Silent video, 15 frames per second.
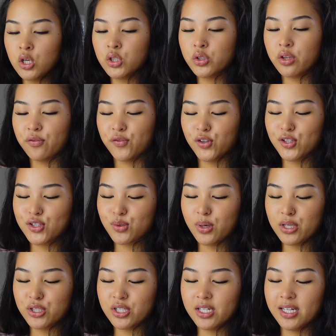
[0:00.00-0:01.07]
So the first
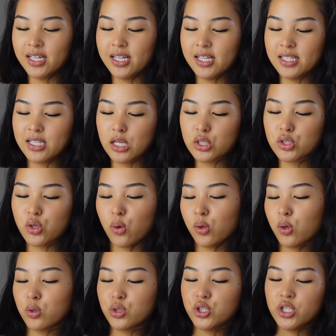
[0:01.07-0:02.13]
question is
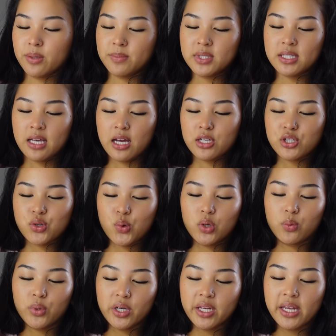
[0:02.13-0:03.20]
solo gym sesh
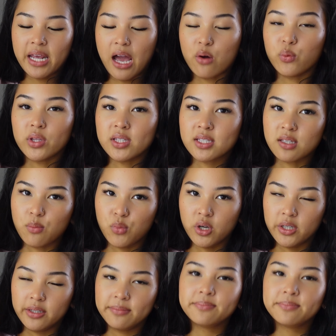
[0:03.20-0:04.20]
or working out with someone.